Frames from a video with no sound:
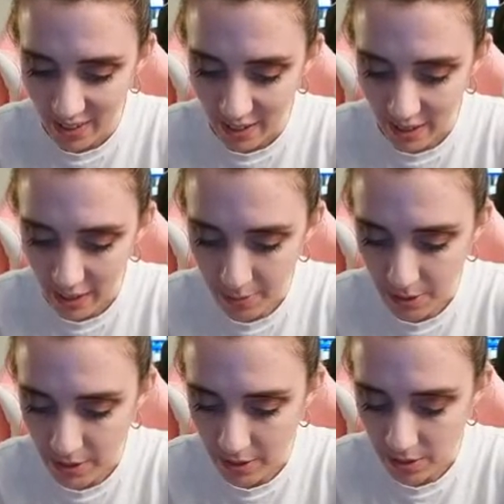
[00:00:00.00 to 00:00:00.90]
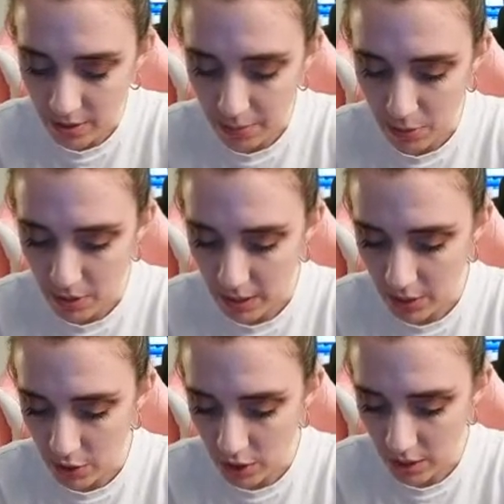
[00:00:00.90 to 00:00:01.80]
Alright, I'm just going to slip
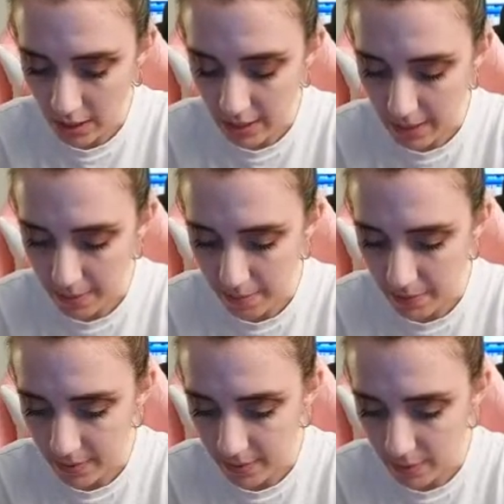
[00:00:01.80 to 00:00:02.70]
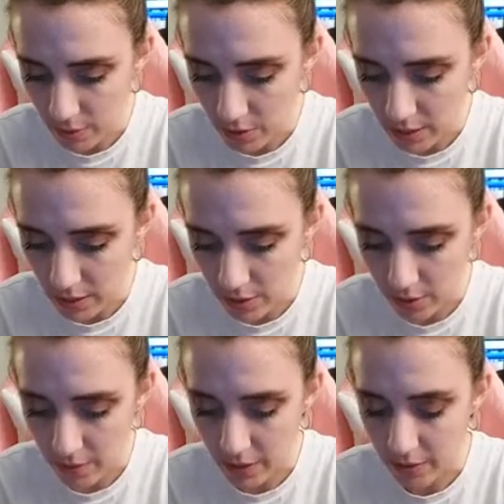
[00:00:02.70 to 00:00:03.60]
stitch into the
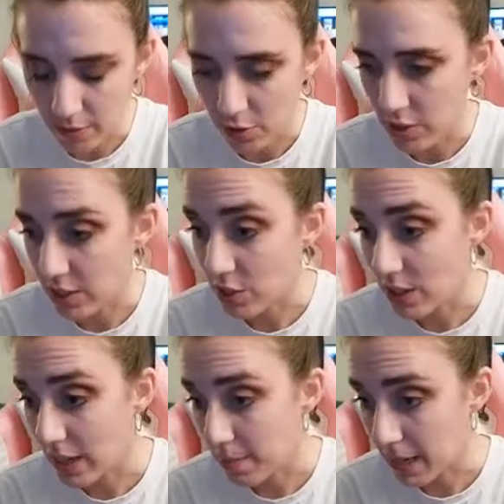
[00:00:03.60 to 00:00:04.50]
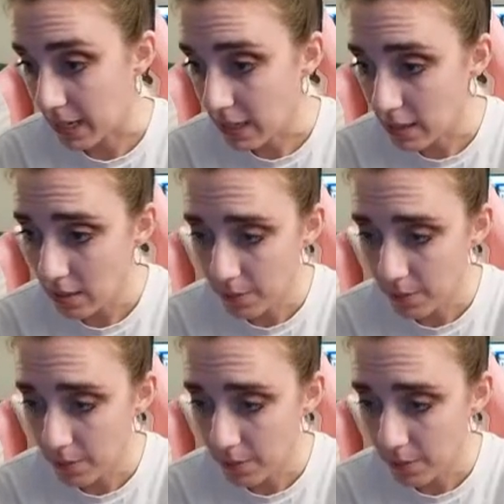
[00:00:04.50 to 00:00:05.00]
very first stitch that I made.